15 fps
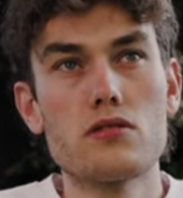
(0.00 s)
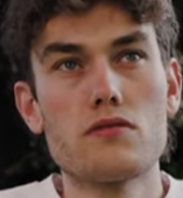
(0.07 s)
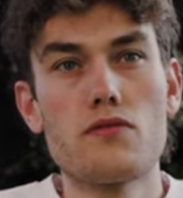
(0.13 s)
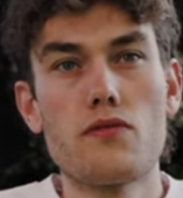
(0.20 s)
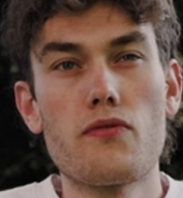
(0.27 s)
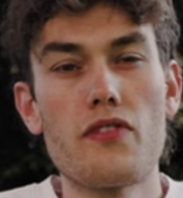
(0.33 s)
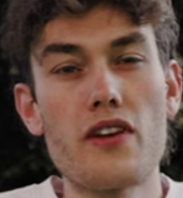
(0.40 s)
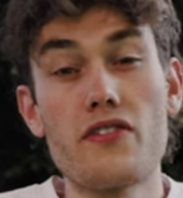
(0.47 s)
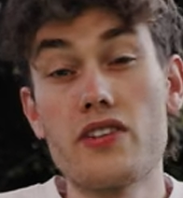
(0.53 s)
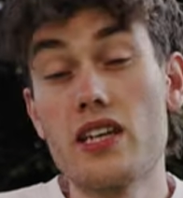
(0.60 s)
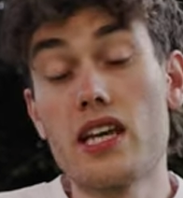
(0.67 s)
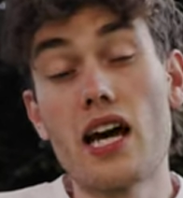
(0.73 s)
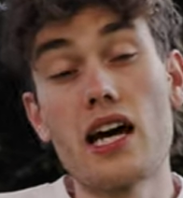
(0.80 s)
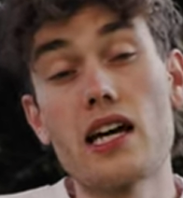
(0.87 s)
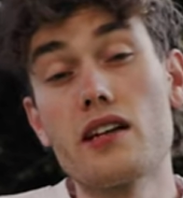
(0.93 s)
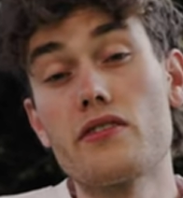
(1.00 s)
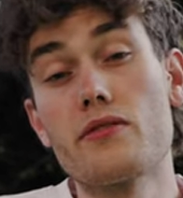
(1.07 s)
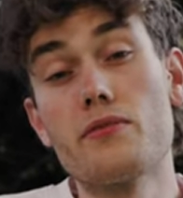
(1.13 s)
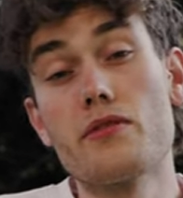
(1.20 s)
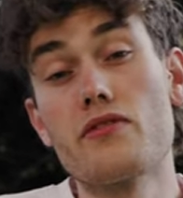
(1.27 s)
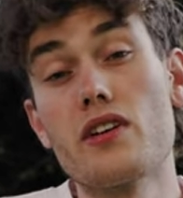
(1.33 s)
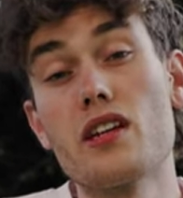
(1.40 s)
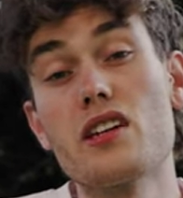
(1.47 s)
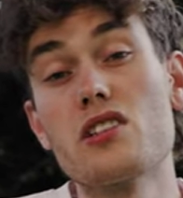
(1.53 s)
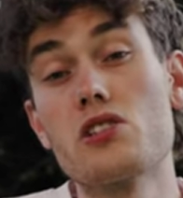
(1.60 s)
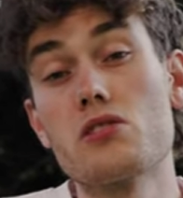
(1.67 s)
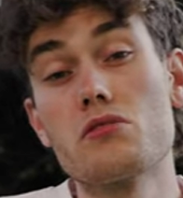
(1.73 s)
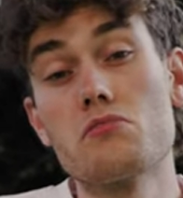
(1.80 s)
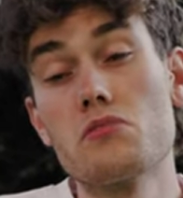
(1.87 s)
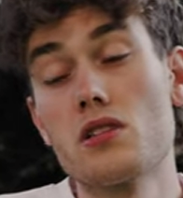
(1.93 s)
50K from the
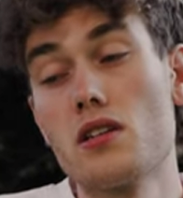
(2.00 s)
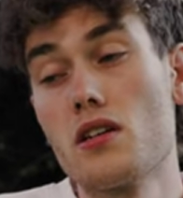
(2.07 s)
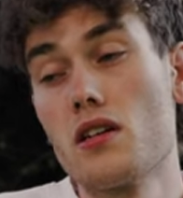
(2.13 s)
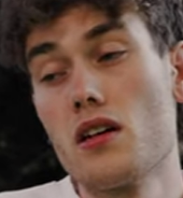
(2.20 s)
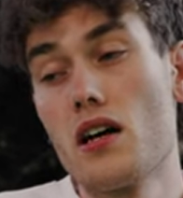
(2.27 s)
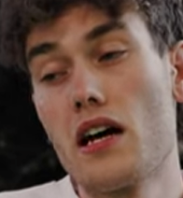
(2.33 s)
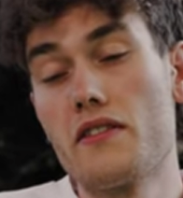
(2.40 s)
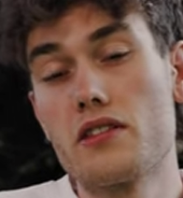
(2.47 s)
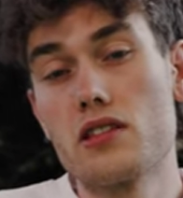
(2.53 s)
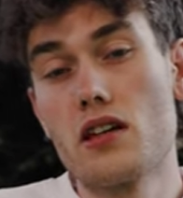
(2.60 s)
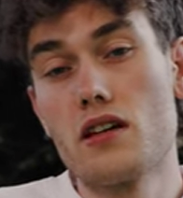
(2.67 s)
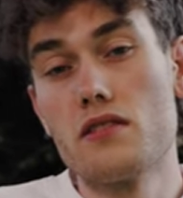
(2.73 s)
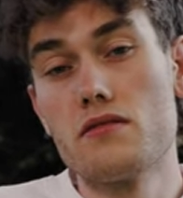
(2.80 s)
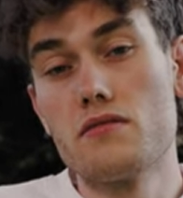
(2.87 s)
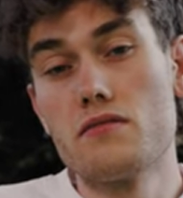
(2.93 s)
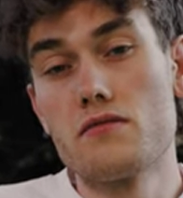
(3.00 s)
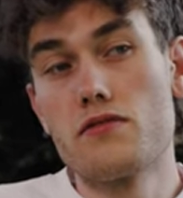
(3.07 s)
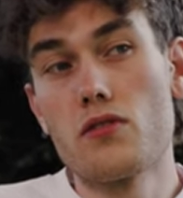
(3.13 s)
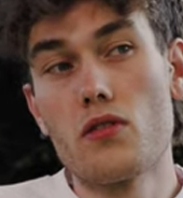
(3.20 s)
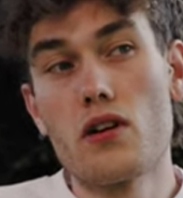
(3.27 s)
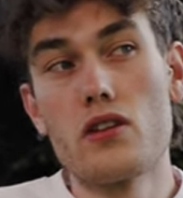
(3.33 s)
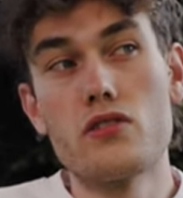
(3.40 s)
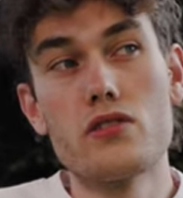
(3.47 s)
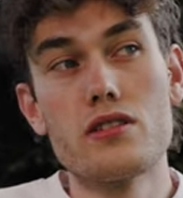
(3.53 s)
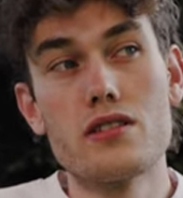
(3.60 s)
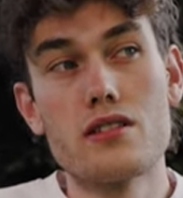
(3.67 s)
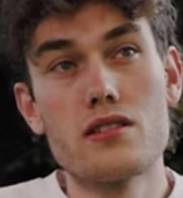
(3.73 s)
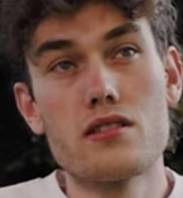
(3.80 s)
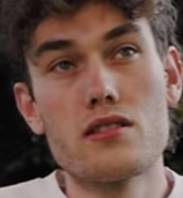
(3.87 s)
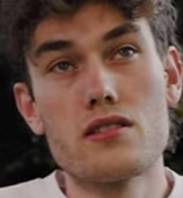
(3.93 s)
finish, having done
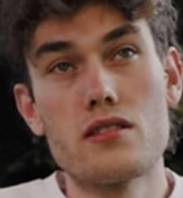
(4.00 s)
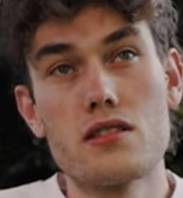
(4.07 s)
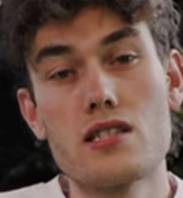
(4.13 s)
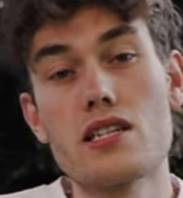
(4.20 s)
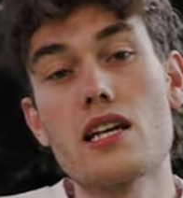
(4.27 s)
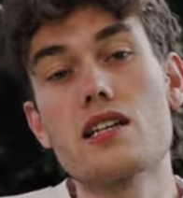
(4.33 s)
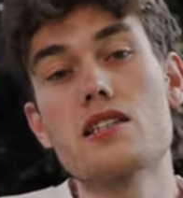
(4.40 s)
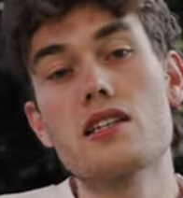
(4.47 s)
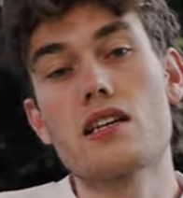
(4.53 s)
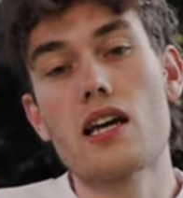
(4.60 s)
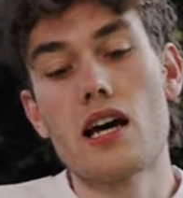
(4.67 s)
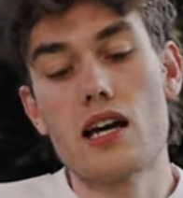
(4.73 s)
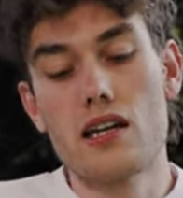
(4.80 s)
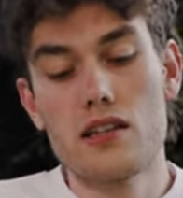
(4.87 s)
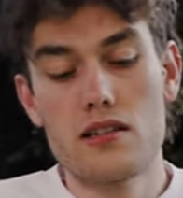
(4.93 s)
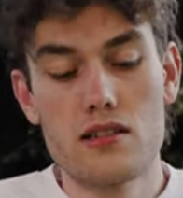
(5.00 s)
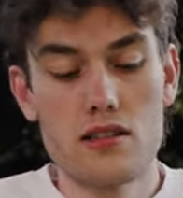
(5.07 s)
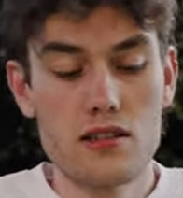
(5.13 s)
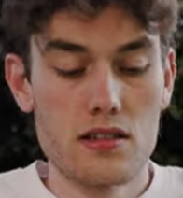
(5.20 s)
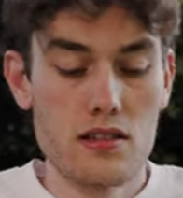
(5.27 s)
460K.